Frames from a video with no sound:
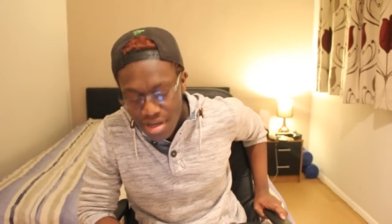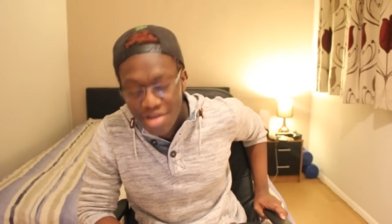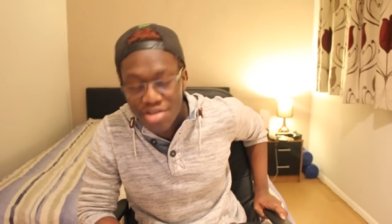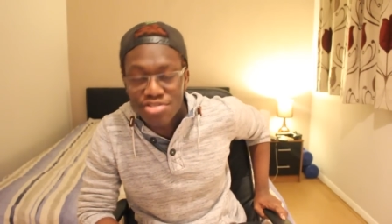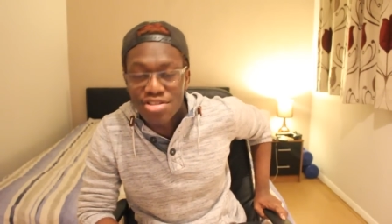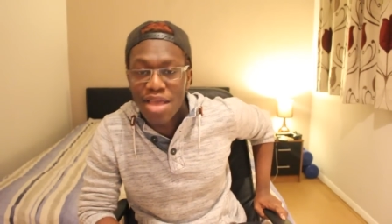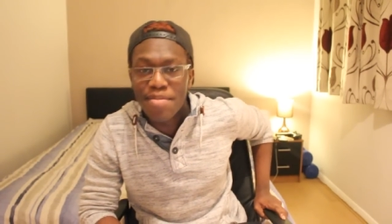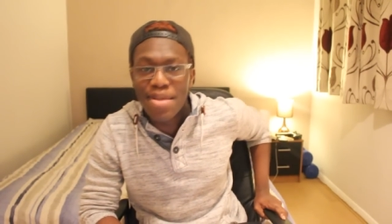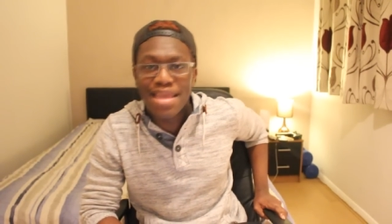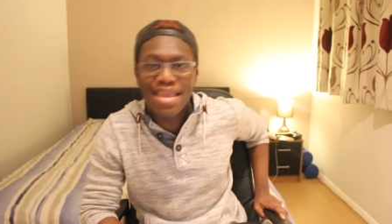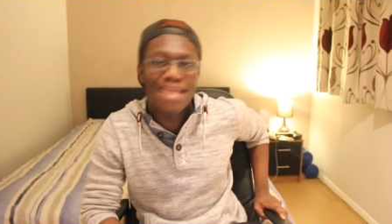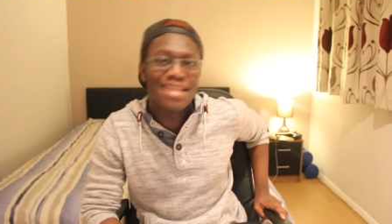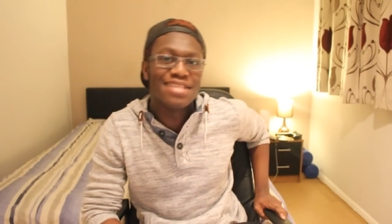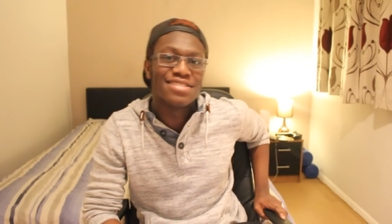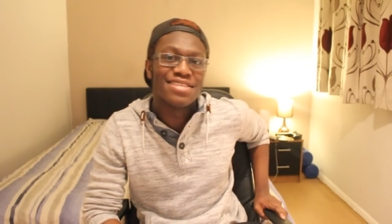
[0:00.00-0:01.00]
Now, does that
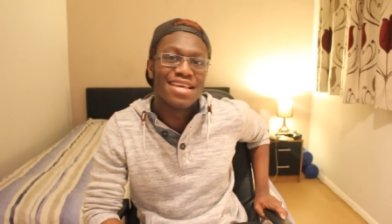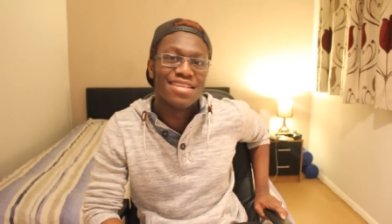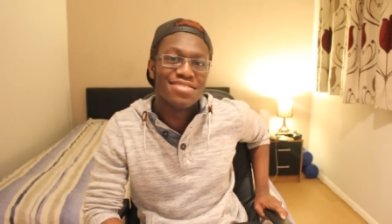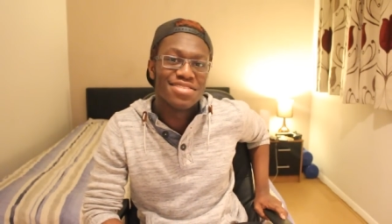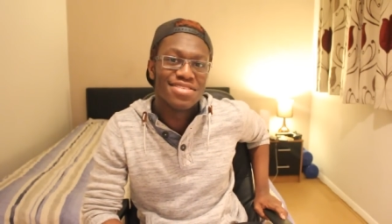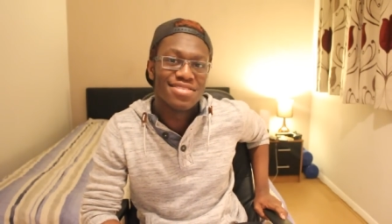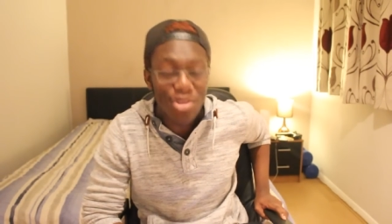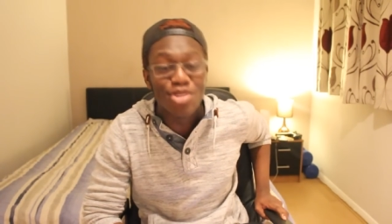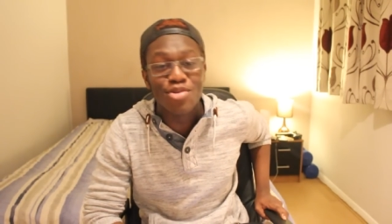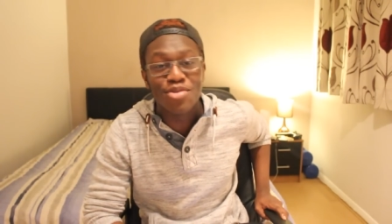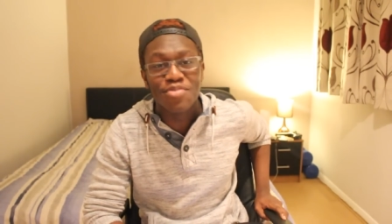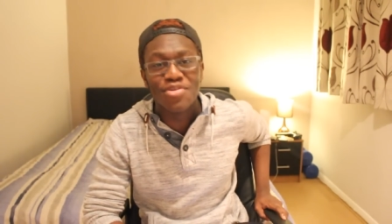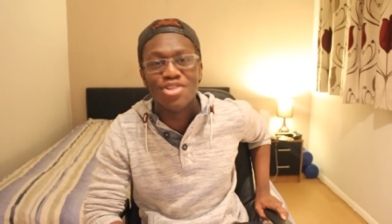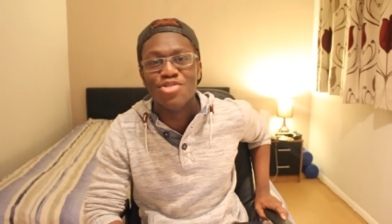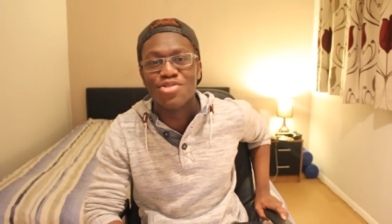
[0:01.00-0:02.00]
make any sense? When
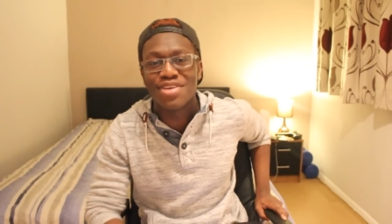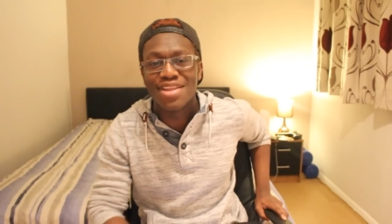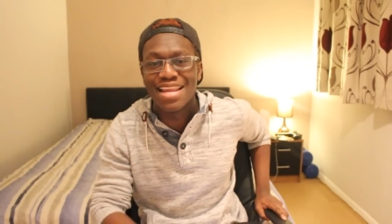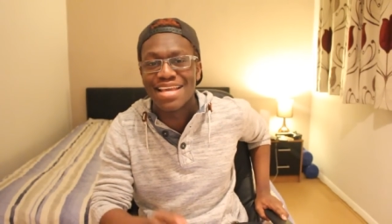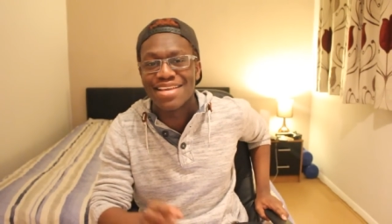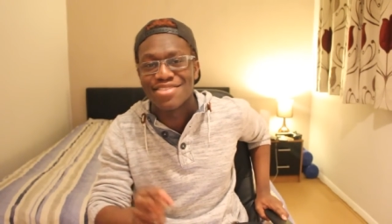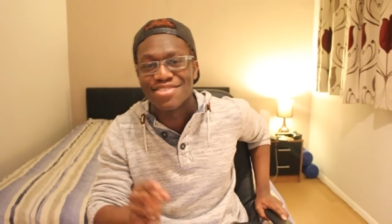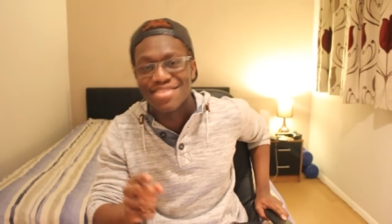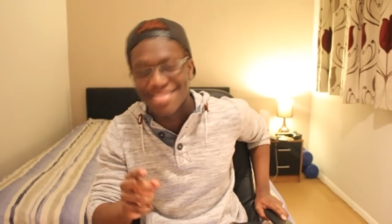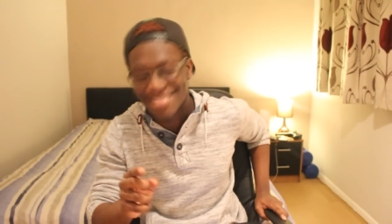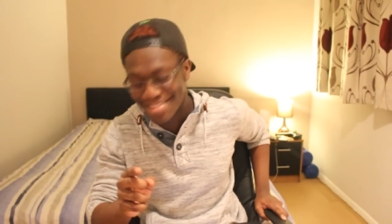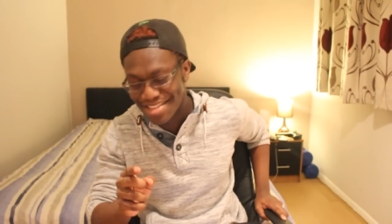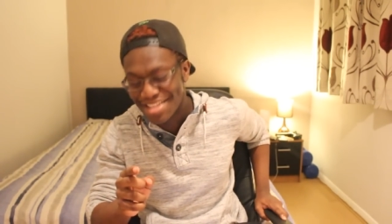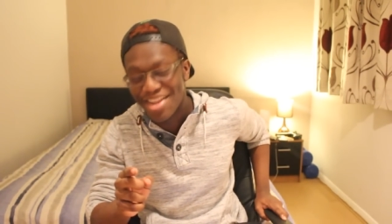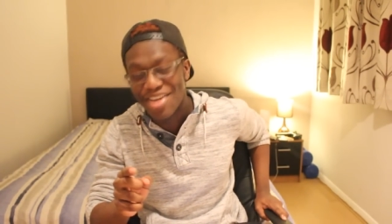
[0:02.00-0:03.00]
you, when you click,
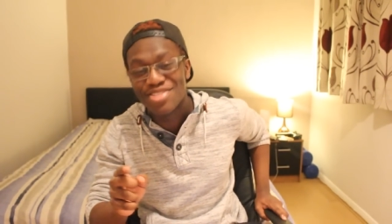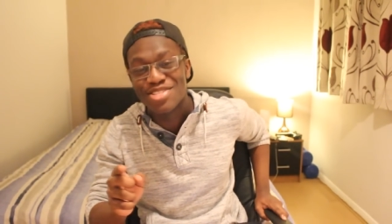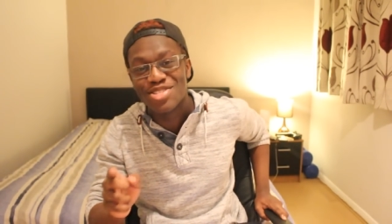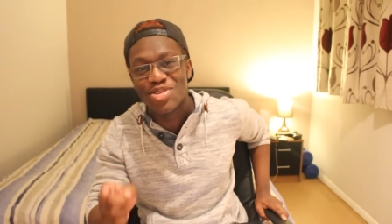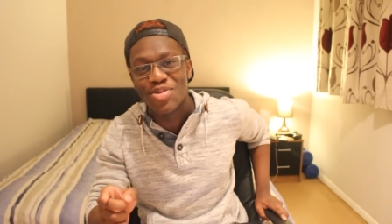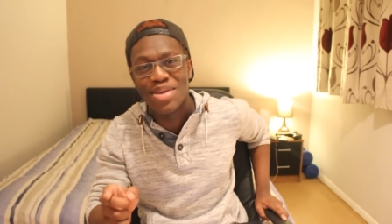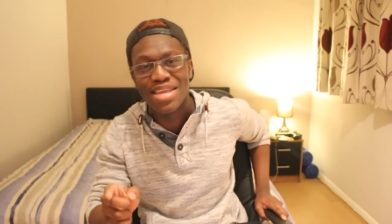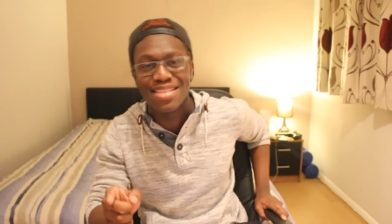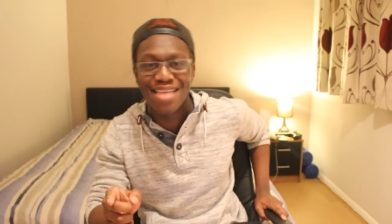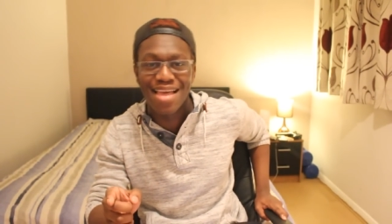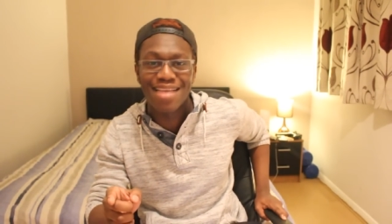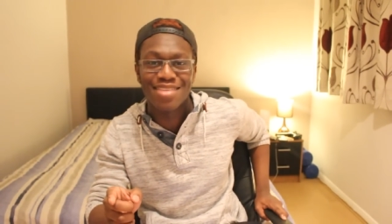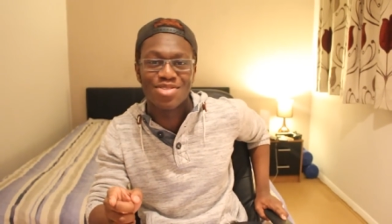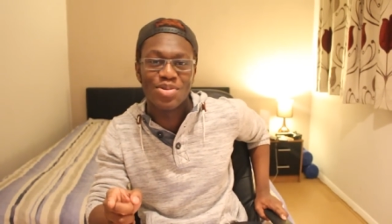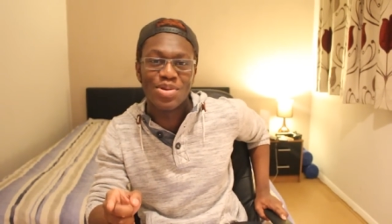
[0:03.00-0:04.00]
you know, to tweet
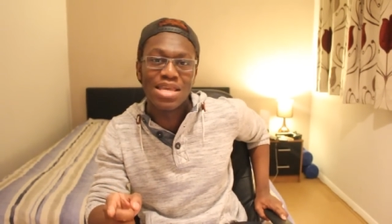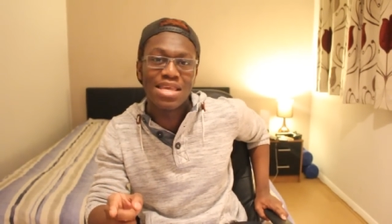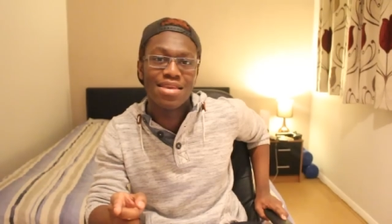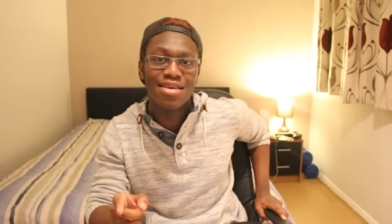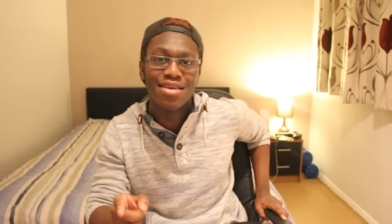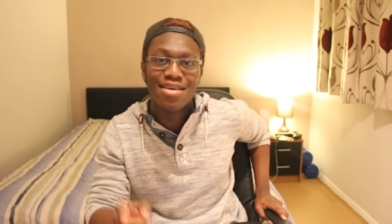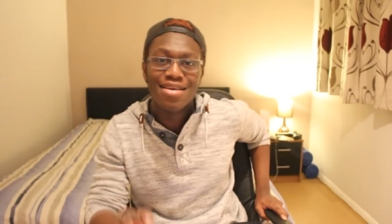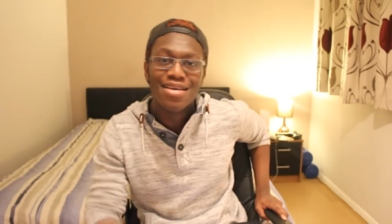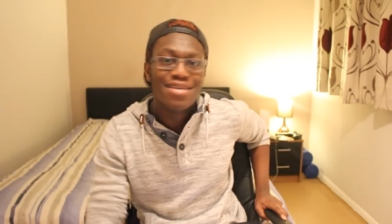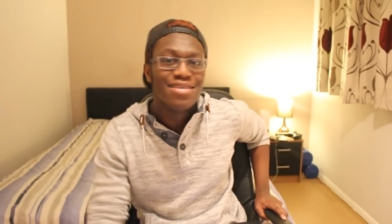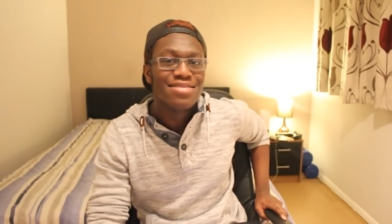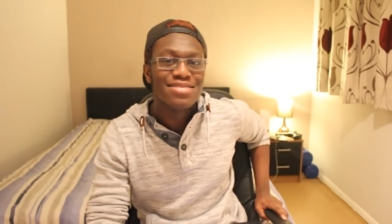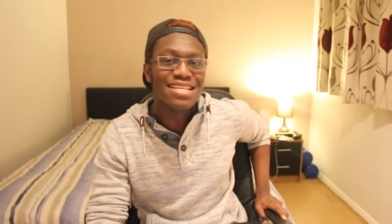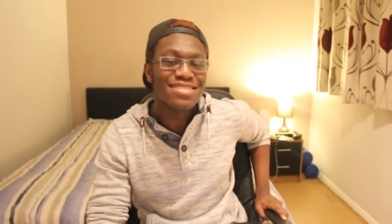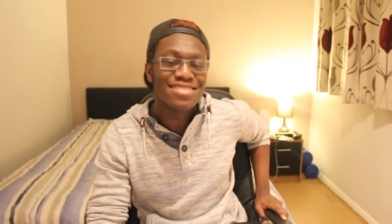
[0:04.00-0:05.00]
that tweet,
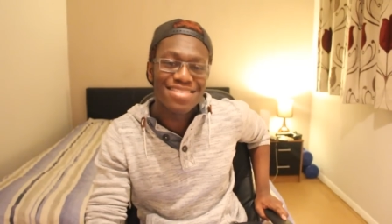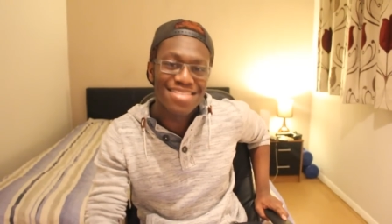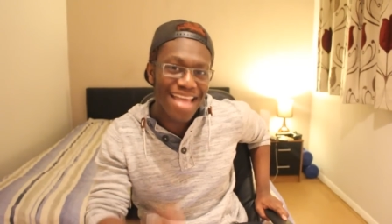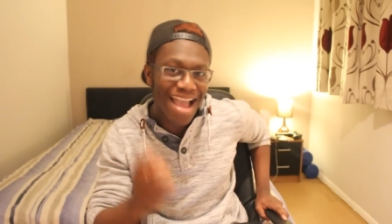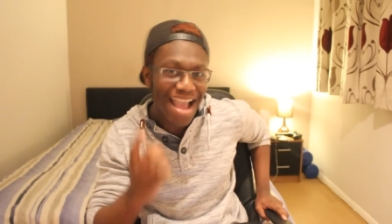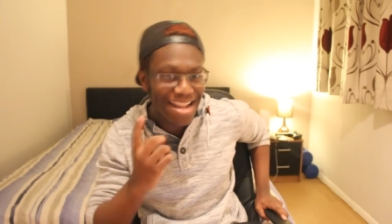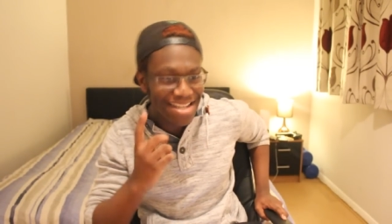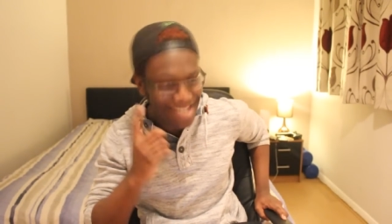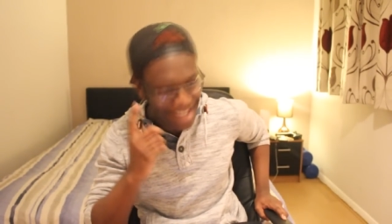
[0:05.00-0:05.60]
did, did, that